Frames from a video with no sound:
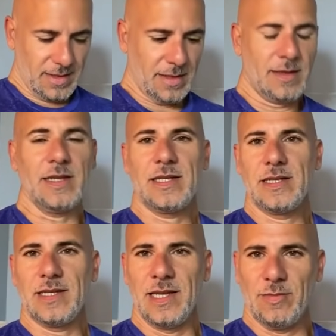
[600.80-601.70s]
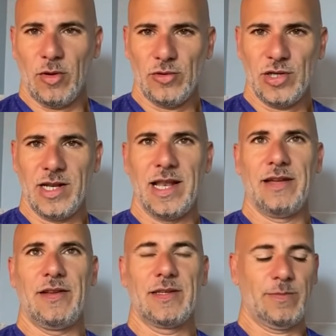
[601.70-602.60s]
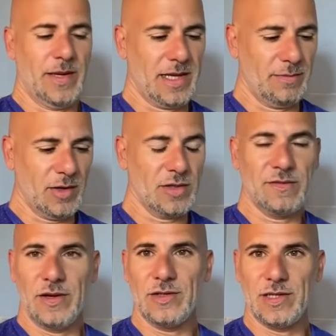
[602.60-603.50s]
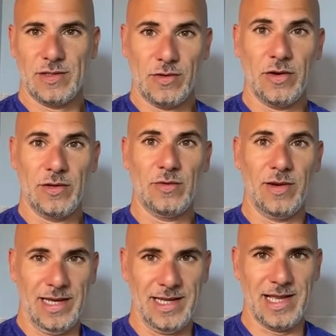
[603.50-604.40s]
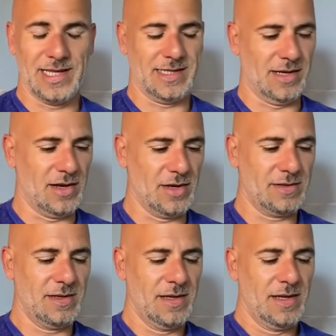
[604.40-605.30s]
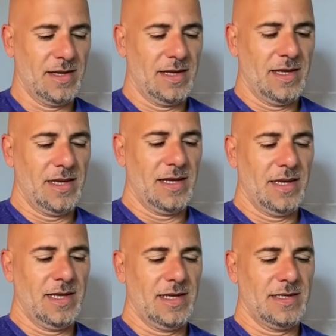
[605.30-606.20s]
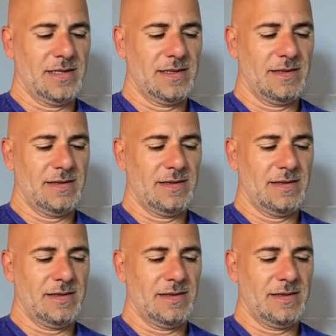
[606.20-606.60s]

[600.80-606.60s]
this is in emotional level speaking, because Venus is going to lead us a lot, is